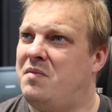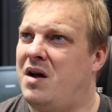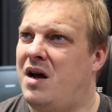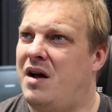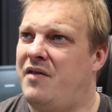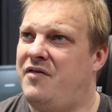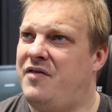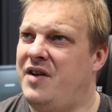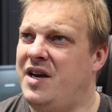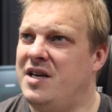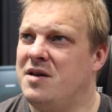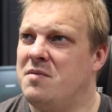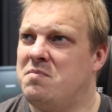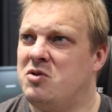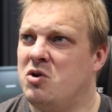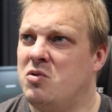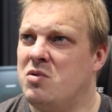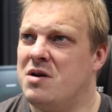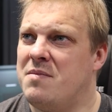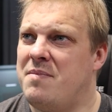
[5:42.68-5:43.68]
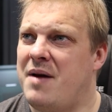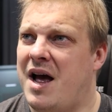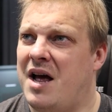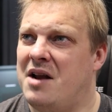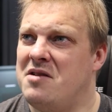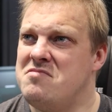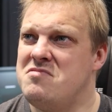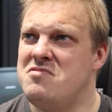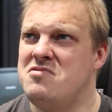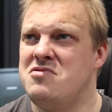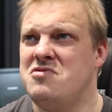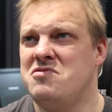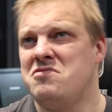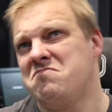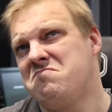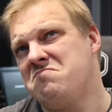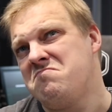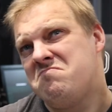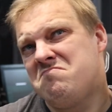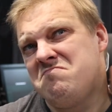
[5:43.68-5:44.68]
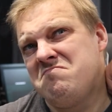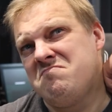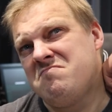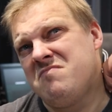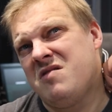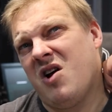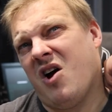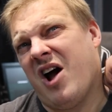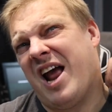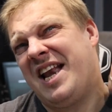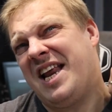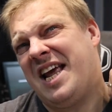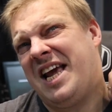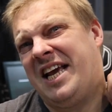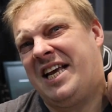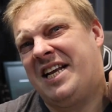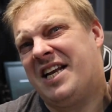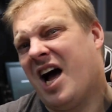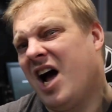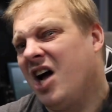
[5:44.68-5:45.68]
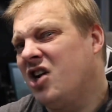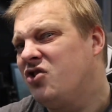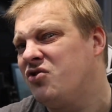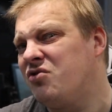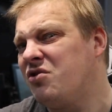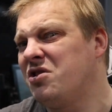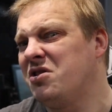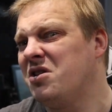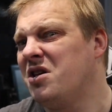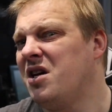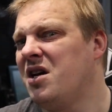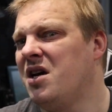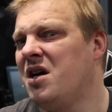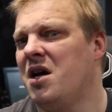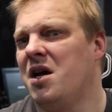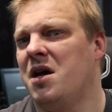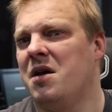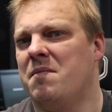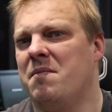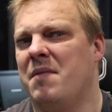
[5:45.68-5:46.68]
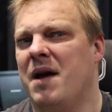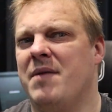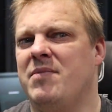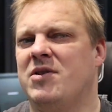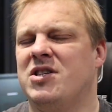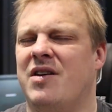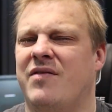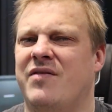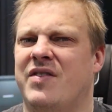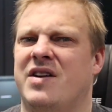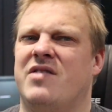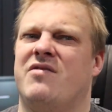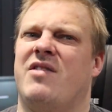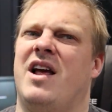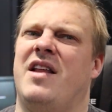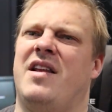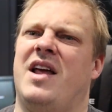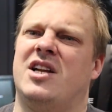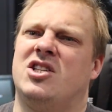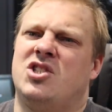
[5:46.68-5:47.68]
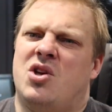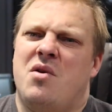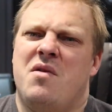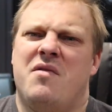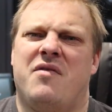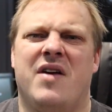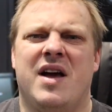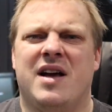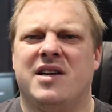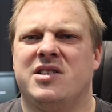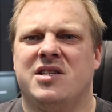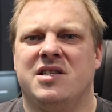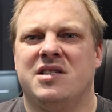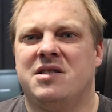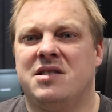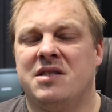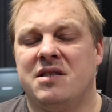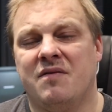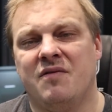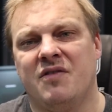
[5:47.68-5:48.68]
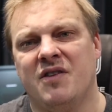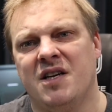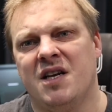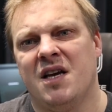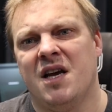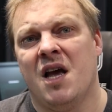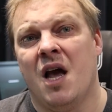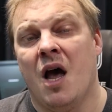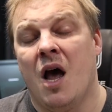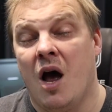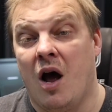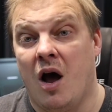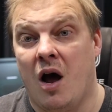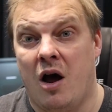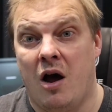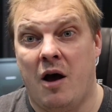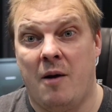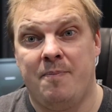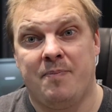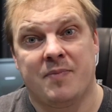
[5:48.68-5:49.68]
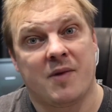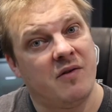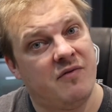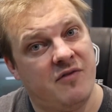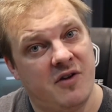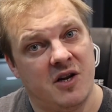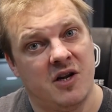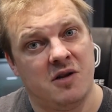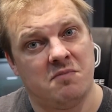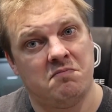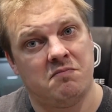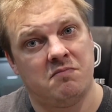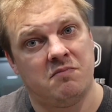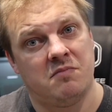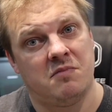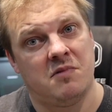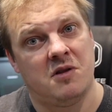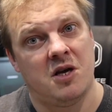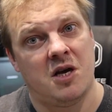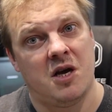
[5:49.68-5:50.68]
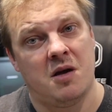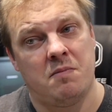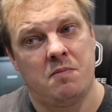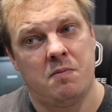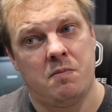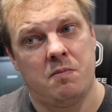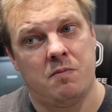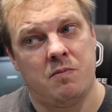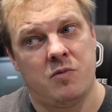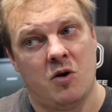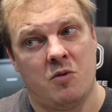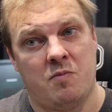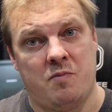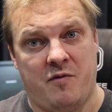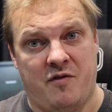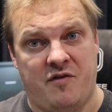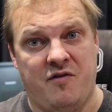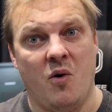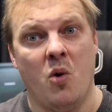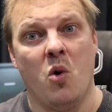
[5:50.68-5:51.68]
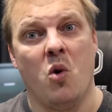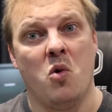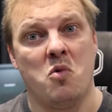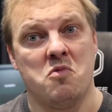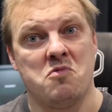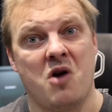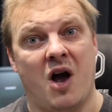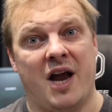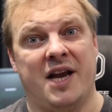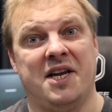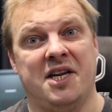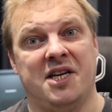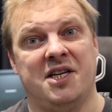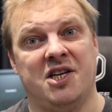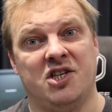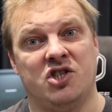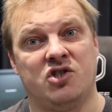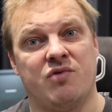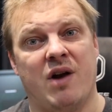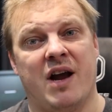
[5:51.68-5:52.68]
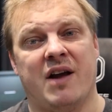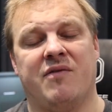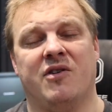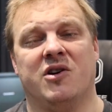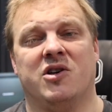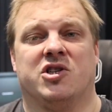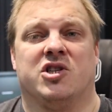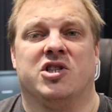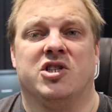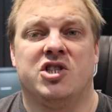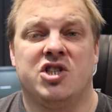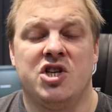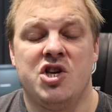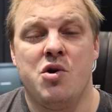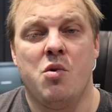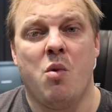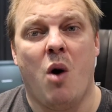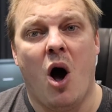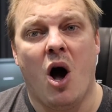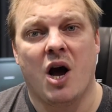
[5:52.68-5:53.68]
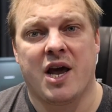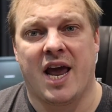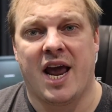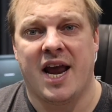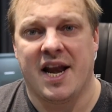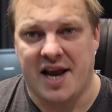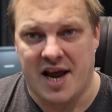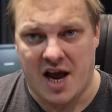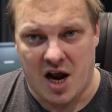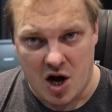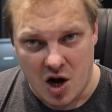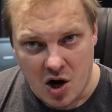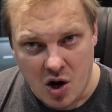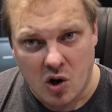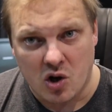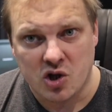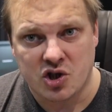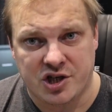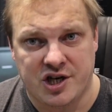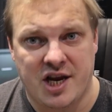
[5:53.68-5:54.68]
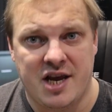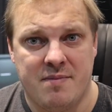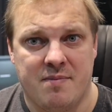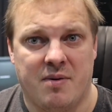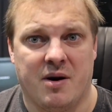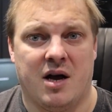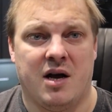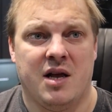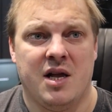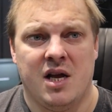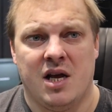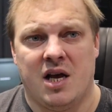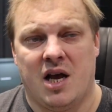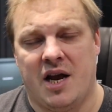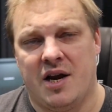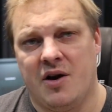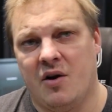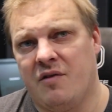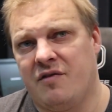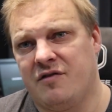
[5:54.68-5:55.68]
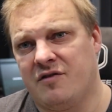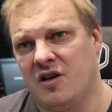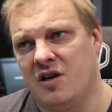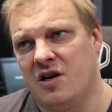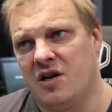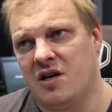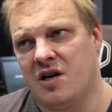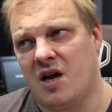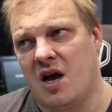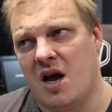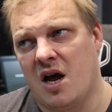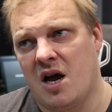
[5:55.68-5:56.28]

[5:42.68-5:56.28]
1900, maybe something around that, 2000 something, for the full 19-inch rack version. So you are getting it a lot cheaper, and often